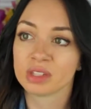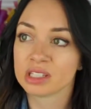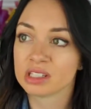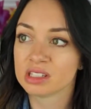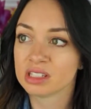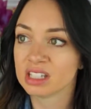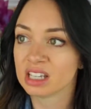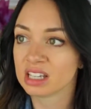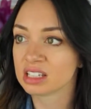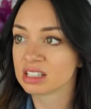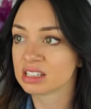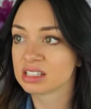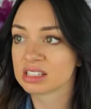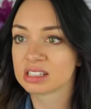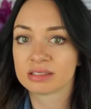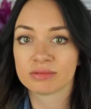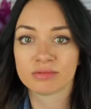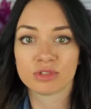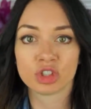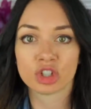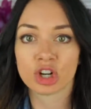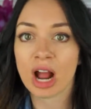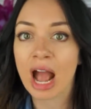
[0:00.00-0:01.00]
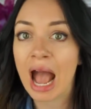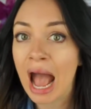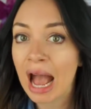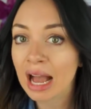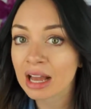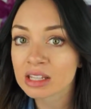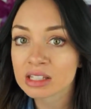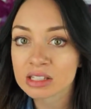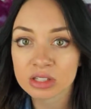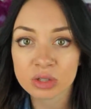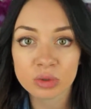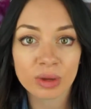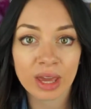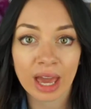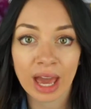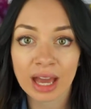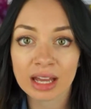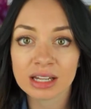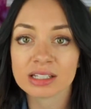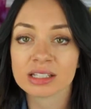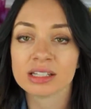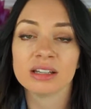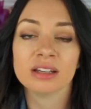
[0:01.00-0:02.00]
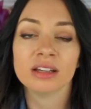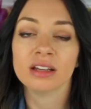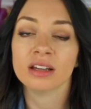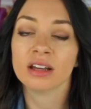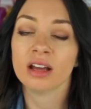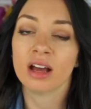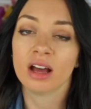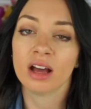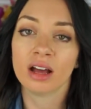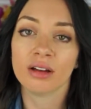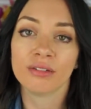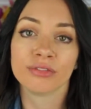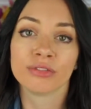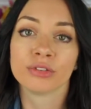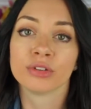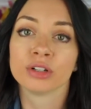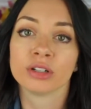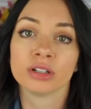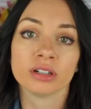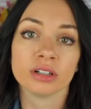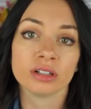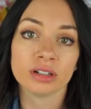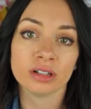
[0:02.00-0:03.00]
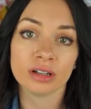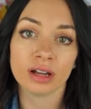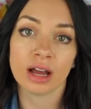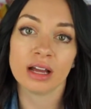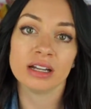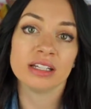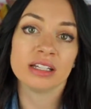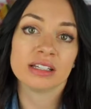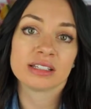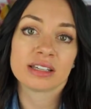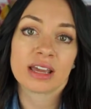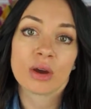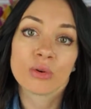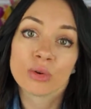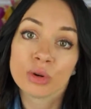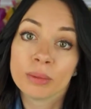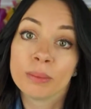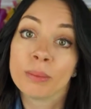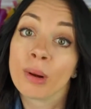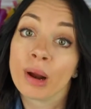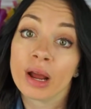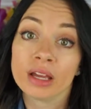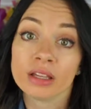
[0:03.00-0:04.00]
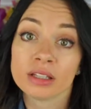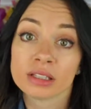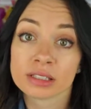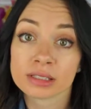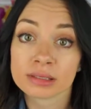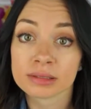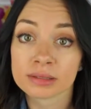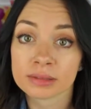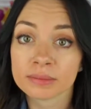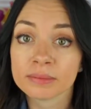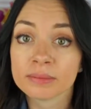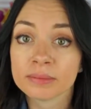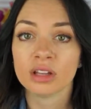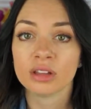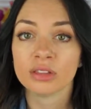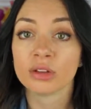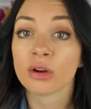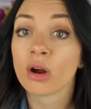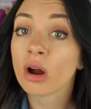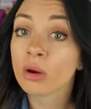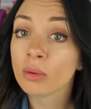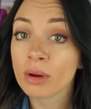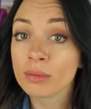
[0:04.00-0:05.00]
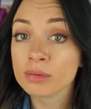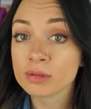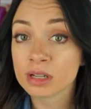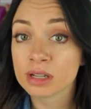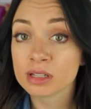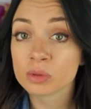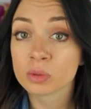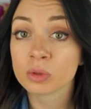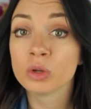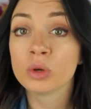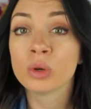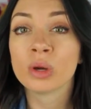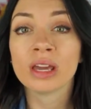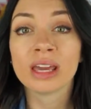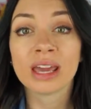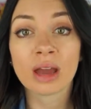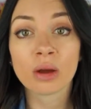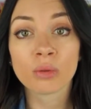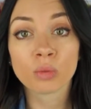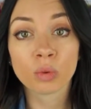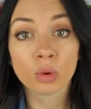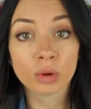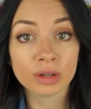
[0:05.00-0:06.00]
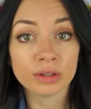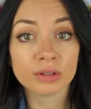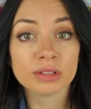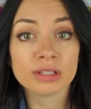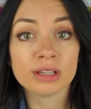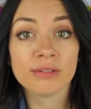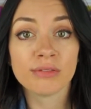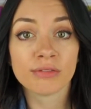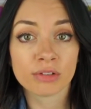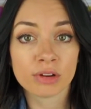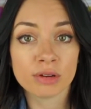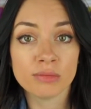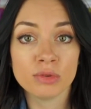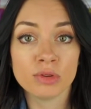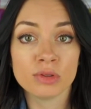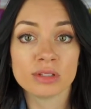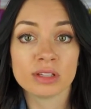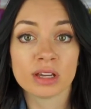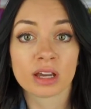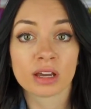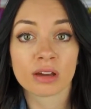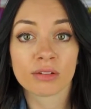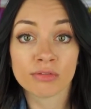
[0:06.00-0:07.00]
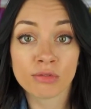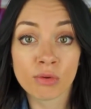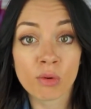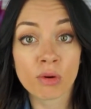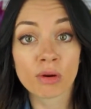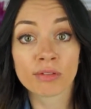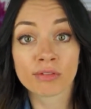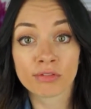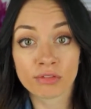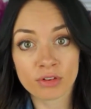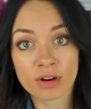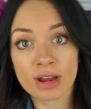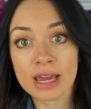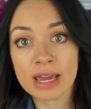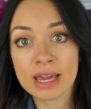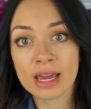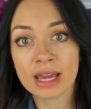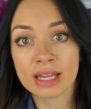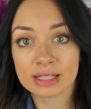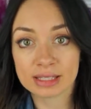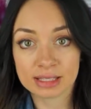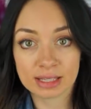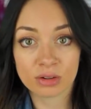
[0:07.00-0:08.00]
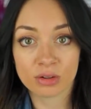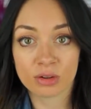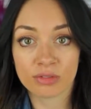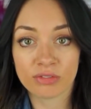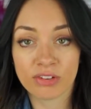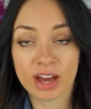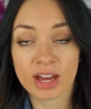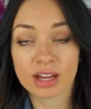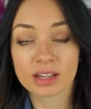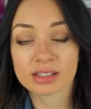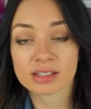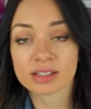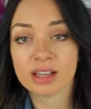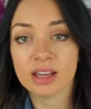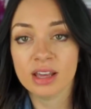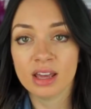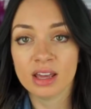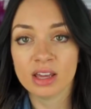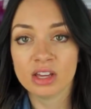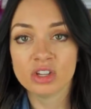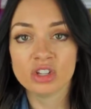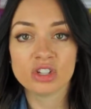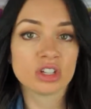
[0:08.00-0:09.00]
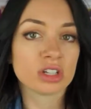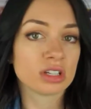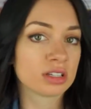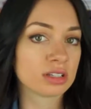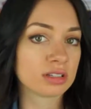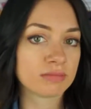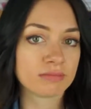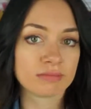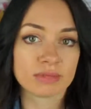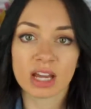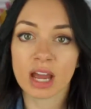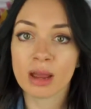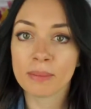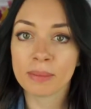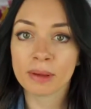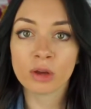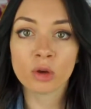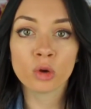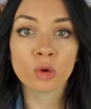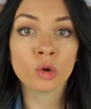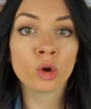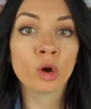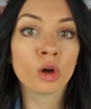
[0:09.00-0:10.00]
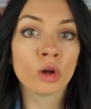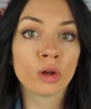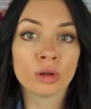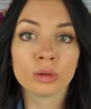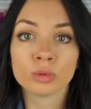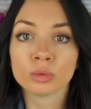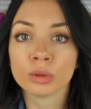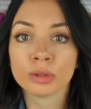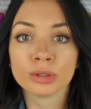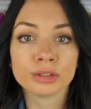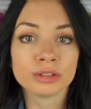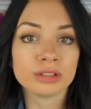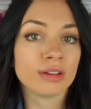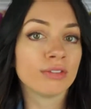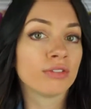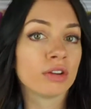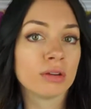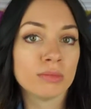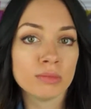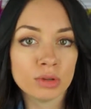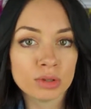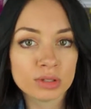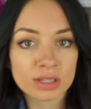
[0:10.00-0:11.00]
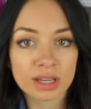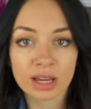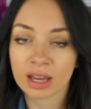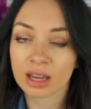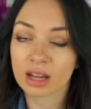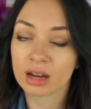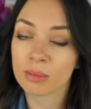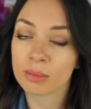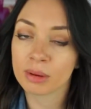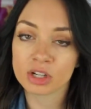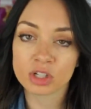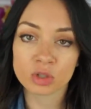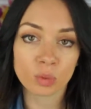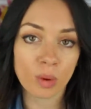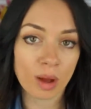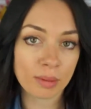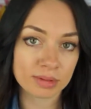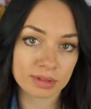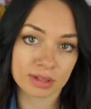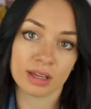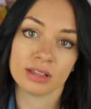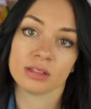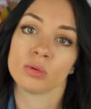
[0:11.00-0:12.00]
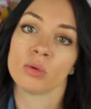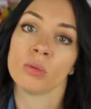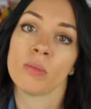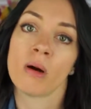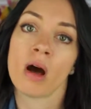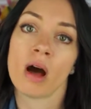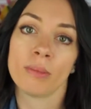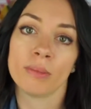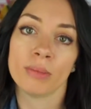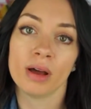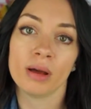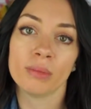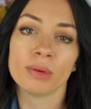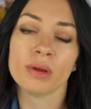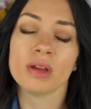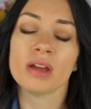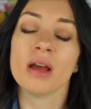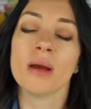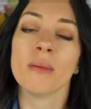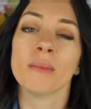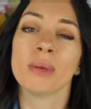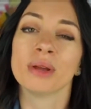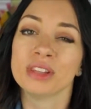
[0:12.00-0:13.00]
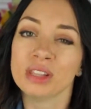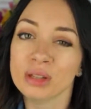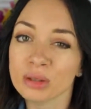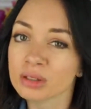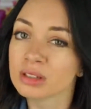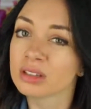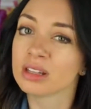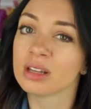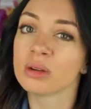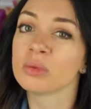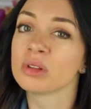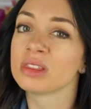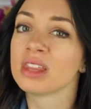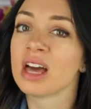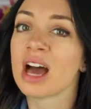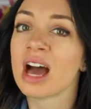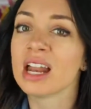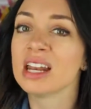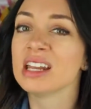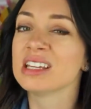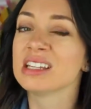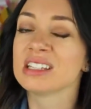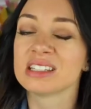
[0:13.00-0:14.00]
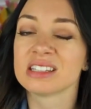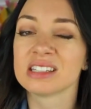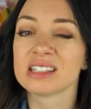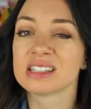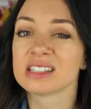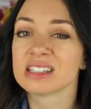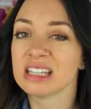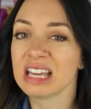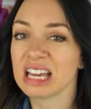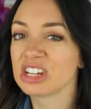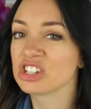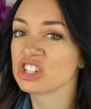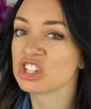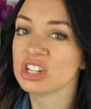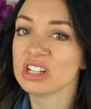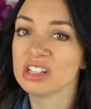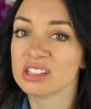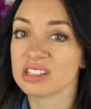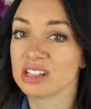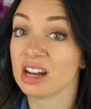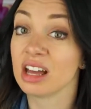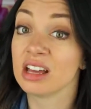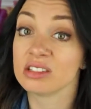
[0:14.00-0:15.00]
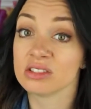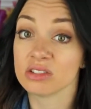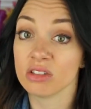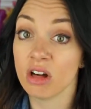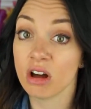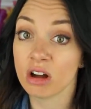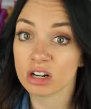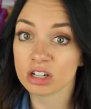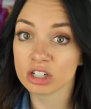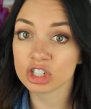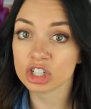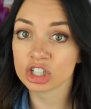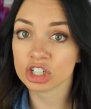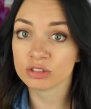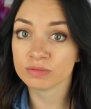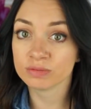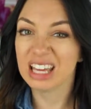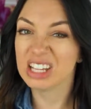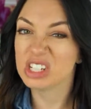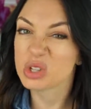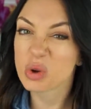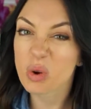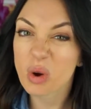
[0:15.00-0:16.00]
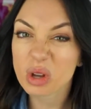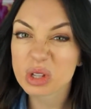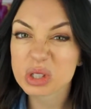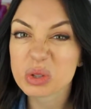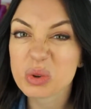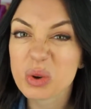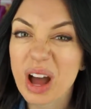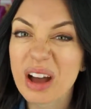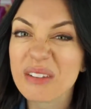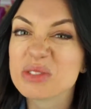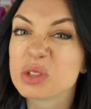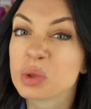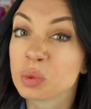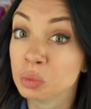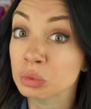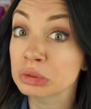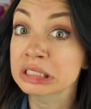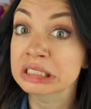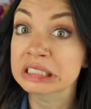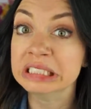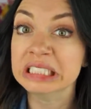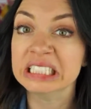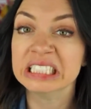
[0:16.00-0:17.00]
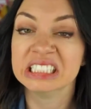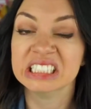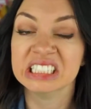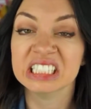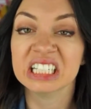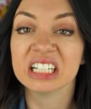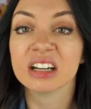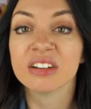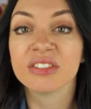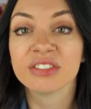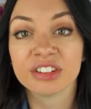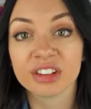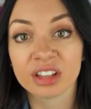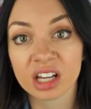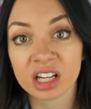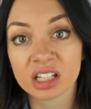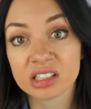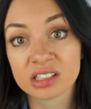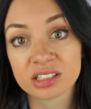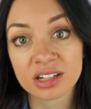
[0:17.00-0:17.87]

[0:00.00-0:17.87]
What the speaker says: 6 tracks you get for a discounted price. There are websites where you can get royalty-free music for free and sound effects. You just type in Google royalty-free music and a bunch of websites will pop up. But the only thing with that is the selection isn't as large. And you also have to really dig for the good